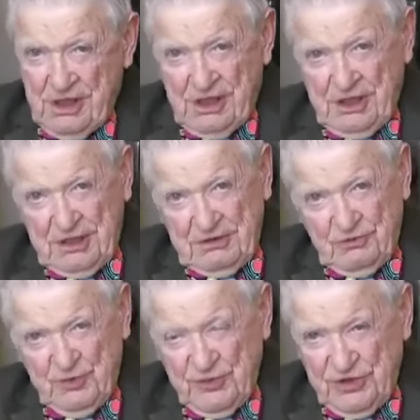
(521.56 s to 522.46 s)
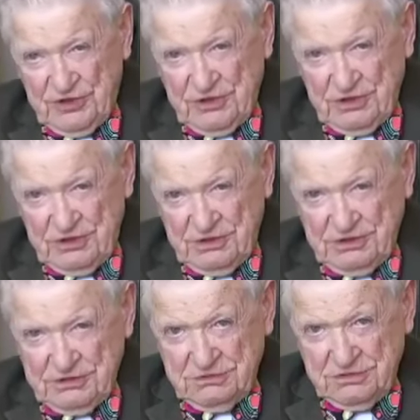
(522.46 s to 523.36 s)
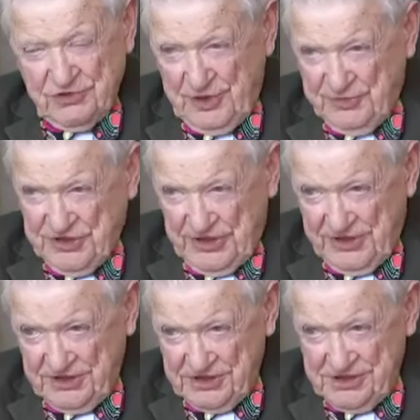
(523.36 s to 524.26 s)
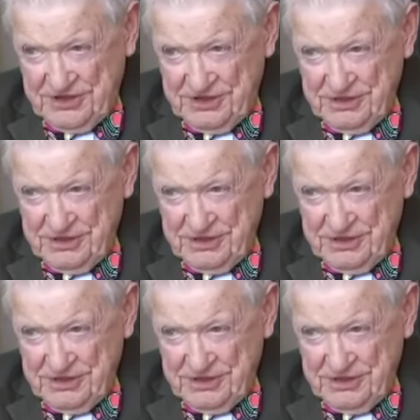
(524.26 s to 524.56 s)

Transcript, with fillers: and we measured drop size,